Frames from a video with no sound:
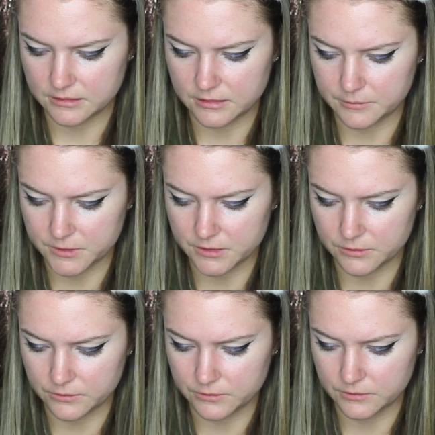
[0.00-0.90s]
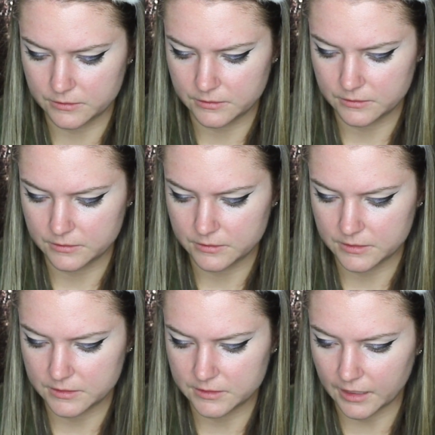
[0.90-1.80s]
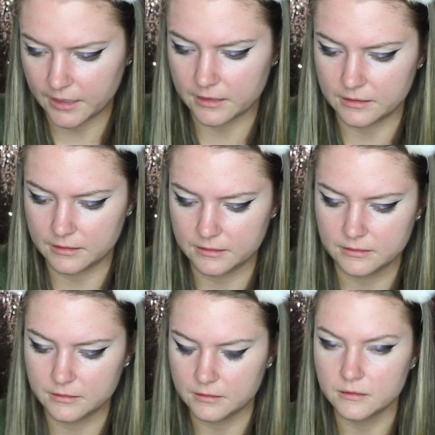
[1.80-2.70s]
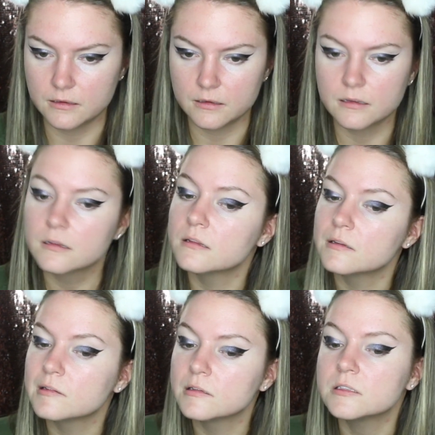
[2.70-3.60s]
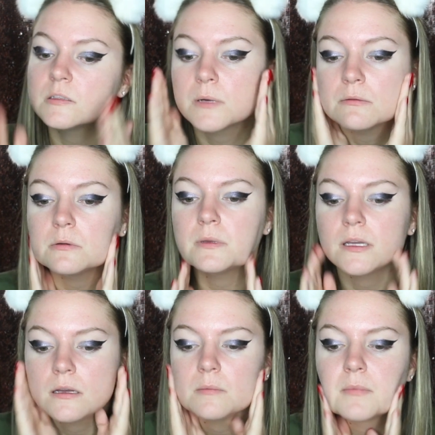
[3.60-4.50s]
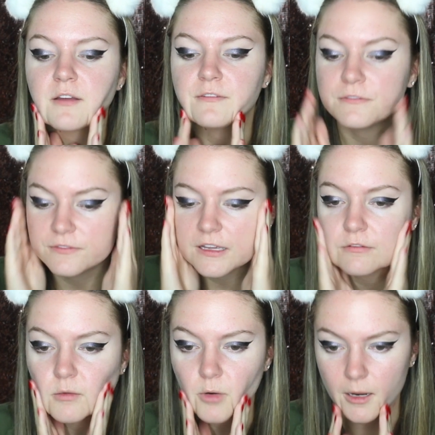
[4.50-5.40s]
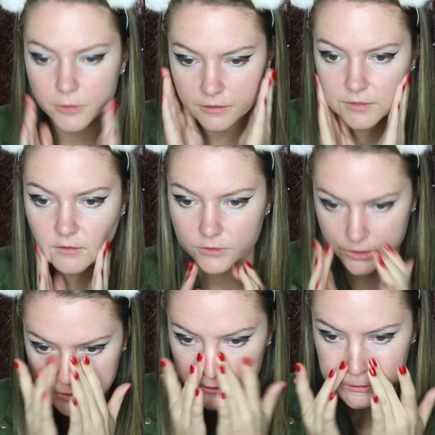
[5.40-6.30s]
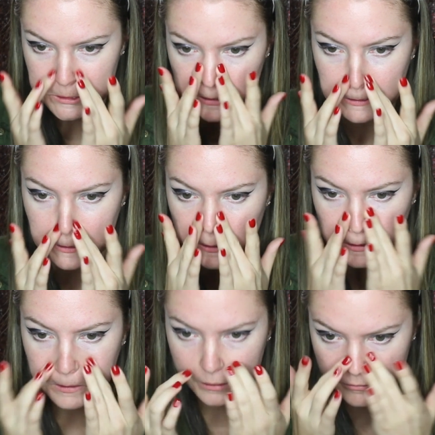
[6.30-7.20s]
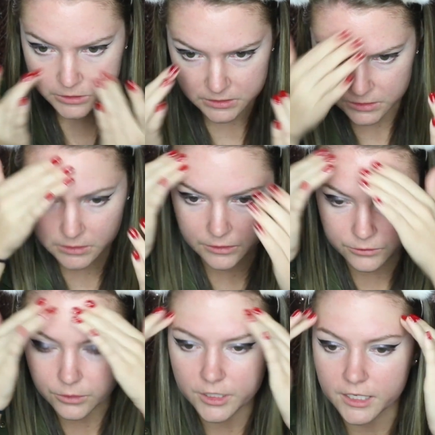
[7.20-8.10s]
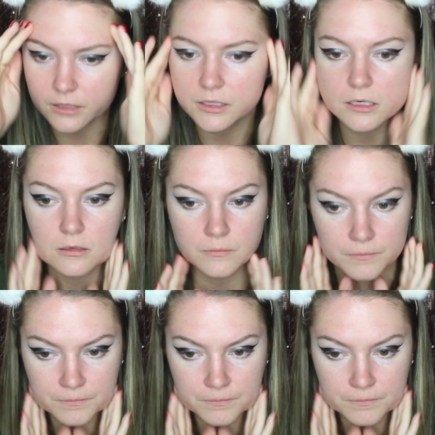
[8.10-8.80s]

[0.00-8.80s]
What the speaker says: I'm so sad. This is probably my favorite primer I've ever used. I'm just going to throw that out there.